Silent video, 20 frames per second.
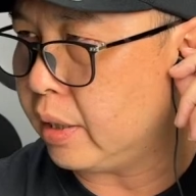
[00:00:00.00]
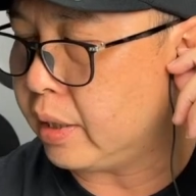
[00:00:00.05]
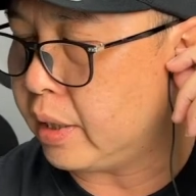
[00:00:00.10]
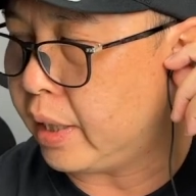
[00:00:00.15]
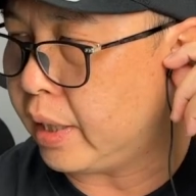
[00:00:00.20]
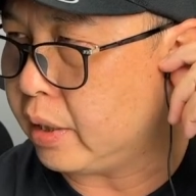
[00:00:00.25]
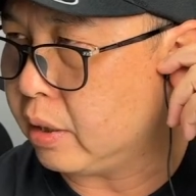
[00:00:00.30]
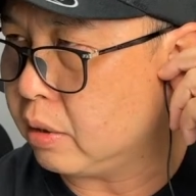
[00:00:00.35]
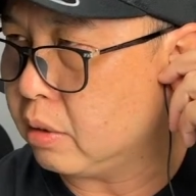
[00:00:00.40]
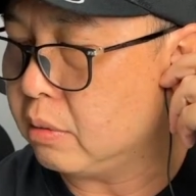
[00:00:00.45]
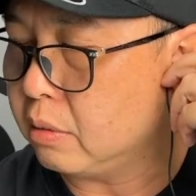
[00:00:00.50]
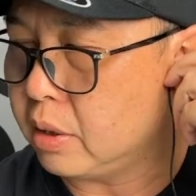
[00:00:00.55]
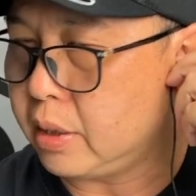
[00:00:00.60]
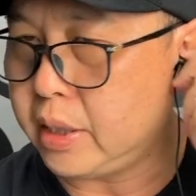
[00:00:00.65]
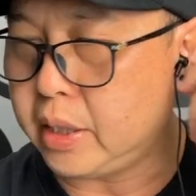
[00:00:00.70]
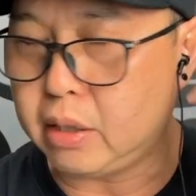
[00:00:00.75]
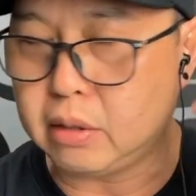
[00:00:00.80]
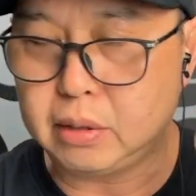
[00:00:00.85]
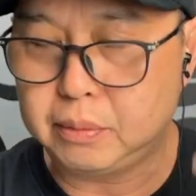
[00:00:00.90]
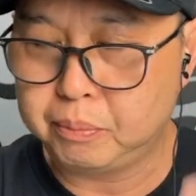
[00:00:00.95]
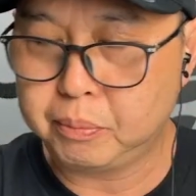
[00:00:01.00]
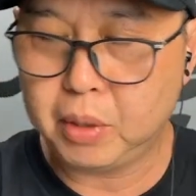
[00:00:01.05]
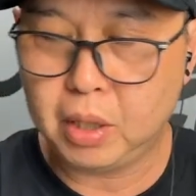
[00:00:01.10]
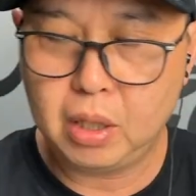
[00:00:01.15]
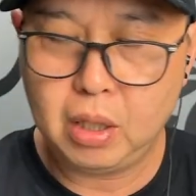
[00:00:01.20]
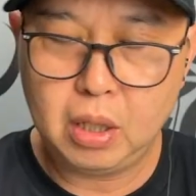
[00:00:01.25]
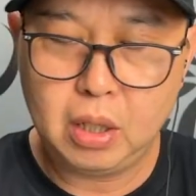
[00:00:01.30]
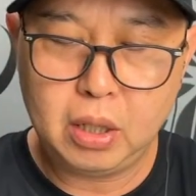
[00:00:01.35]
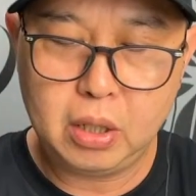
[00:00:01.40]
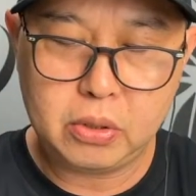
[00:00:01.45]
that seal.
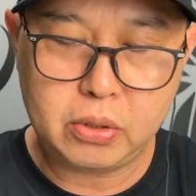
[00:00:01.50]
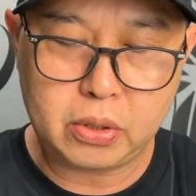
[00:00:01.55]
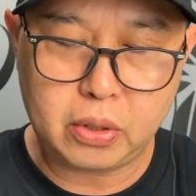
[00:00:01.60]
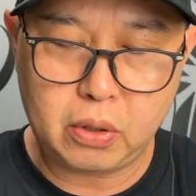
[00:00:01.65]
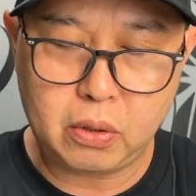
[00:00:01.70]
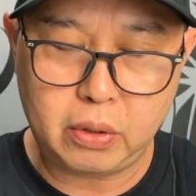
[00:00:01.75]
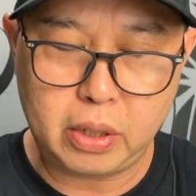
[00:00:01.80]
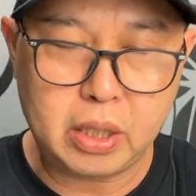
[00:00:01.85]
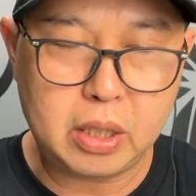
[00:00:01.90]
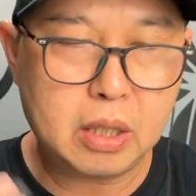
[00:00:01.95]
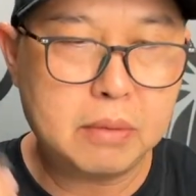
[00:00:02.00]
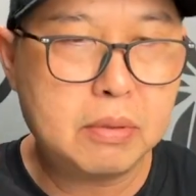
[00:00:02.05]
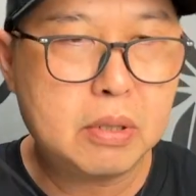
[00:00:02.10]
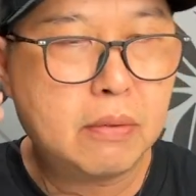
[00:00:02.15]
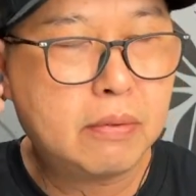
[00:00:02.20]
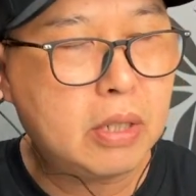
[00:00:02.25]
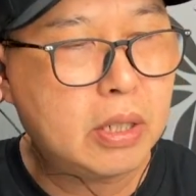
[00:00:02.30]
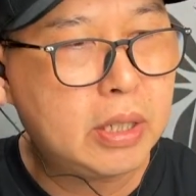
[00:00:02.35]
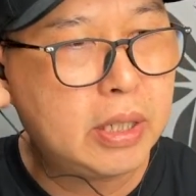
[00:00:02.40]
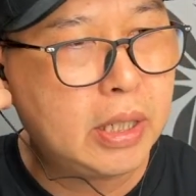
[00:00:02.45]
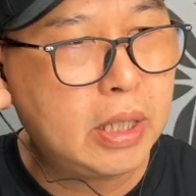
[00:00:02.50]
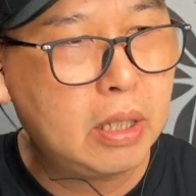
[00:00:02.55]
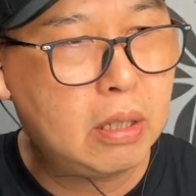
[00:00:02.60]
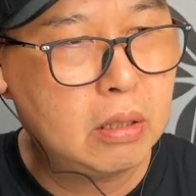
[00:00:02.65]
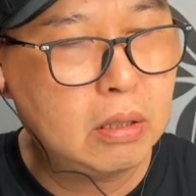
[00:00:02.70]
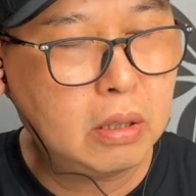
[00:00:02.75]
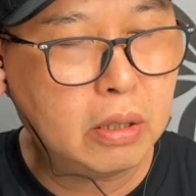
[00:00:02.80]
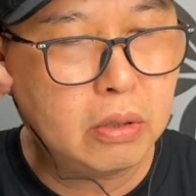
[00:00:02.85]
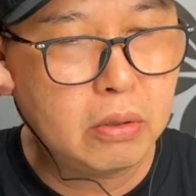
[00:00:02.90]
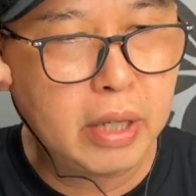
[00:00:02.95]
So in terms of the
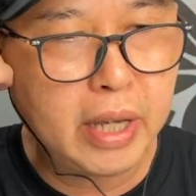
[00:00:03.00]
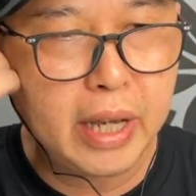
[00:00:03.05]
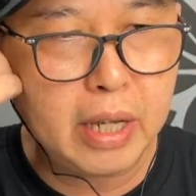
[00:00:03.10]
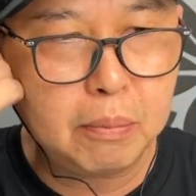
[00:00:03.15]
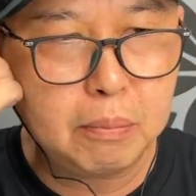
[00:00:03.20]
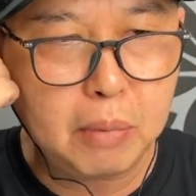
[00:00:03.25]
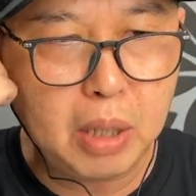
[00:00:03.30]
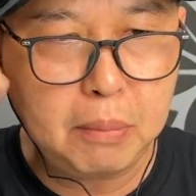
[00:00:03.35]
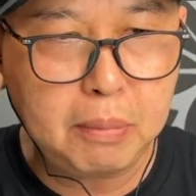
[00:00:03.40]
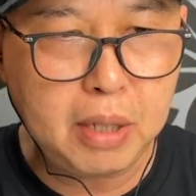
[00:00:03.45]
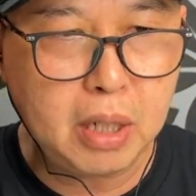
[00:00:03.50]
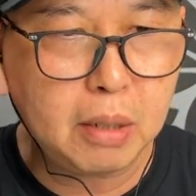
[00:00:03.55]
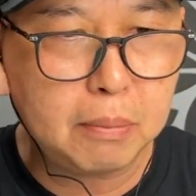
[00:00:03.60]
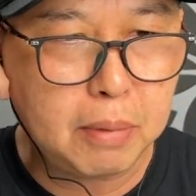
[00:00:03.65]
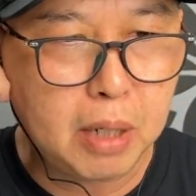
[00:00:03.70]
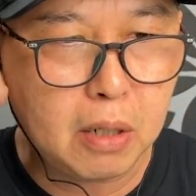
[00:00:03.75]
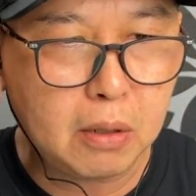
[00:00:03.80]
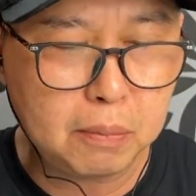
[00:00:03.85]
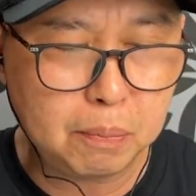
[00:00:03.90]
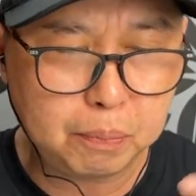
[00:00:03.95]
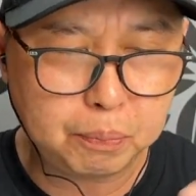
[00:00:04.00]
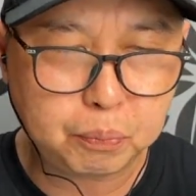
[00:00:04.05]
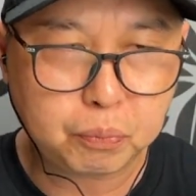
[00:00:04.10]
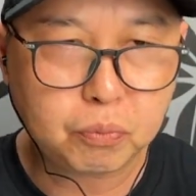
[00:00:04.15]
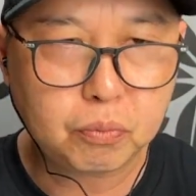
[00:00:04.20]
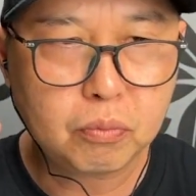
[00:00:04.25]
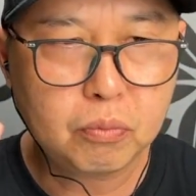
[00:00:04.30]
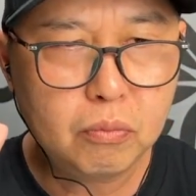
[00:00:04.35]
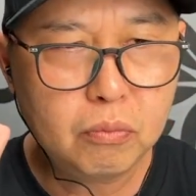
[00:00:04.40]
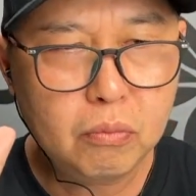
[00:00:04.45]
seal, you get maybe about
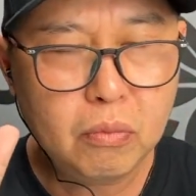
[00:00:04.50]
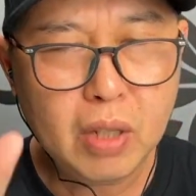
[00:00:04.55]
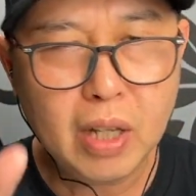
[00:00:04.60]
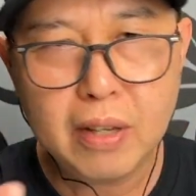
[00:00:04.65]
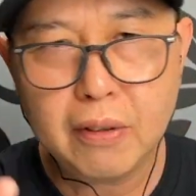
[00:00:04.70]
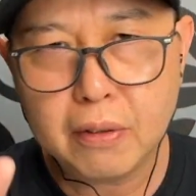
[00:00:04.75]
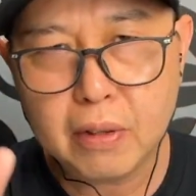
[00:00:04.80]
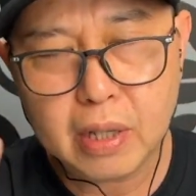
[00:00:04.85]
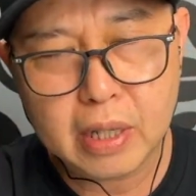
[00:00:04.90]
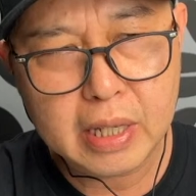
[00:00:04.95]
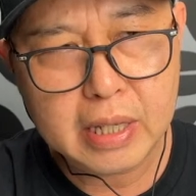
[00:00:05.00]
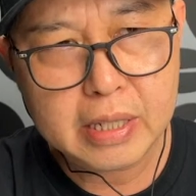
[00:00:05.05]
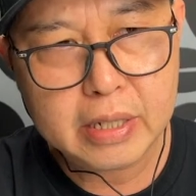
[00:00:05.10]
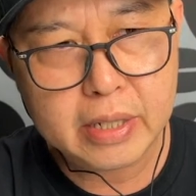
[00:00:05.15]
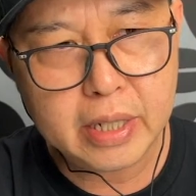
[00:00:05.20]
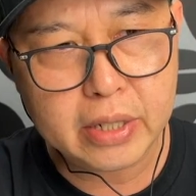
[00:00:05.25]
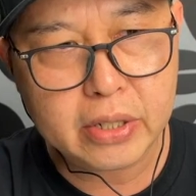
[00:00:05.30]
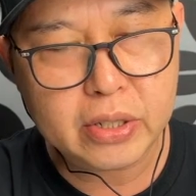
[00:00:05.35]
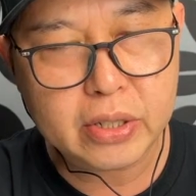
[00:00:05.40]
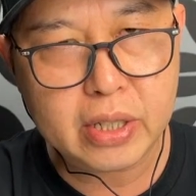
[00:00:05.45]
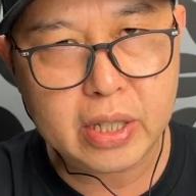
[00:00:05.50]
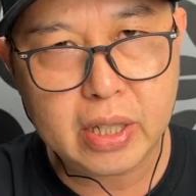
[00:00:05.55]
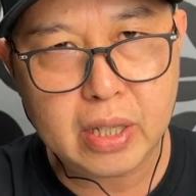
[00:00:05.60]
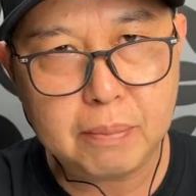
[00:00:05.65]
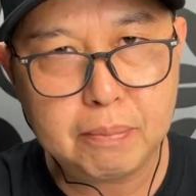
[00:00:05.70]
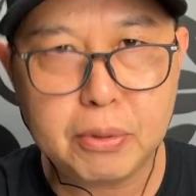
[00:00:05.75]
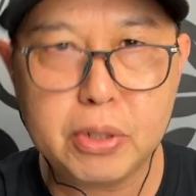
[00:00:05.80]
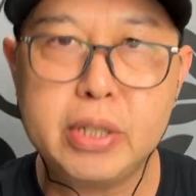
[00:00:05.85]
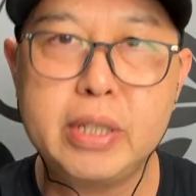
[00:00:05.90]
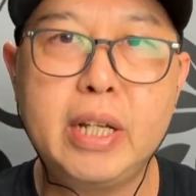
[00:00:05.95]

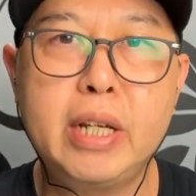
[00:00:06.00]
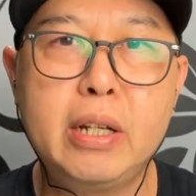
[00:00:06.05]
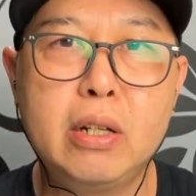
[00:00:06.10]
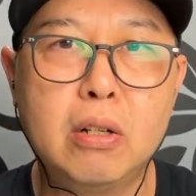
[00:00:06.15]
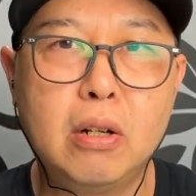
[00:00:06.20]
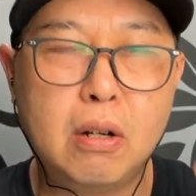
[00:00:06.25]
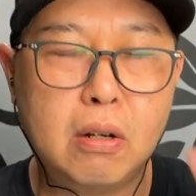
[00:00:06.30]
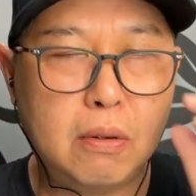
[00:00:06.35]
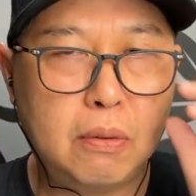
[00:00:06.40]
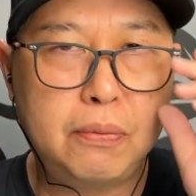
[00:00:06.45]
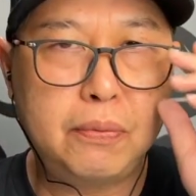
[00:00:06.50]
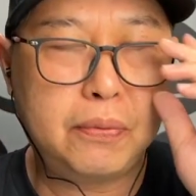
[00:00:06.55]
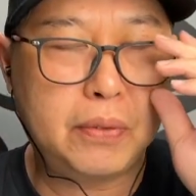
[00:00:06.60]
60% of